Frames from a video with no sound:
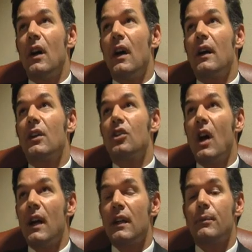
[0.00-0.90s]
Our
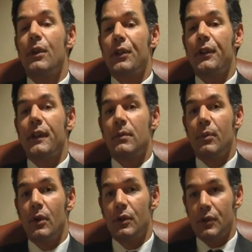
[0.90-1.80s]
chronic mercury
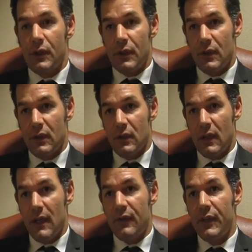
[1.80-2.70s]
exposures
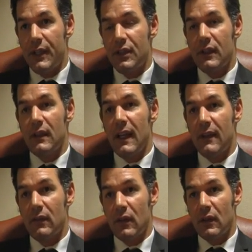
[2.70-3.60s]
have reached a
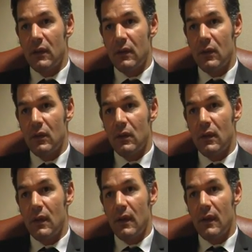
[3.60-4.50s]
level
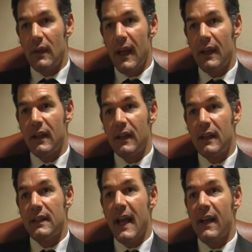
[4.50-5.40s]
that
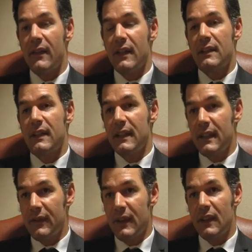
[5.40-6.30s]
is having a
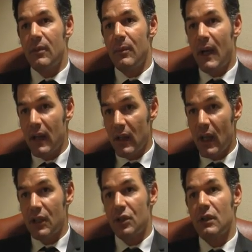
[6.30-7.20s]
significant
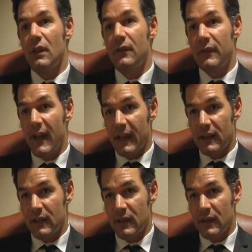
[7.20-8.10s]
biological
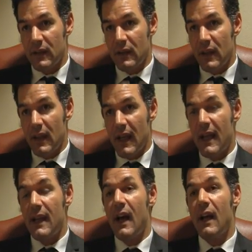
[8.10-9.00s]
effect.
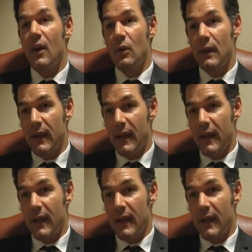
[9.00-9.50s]
And not only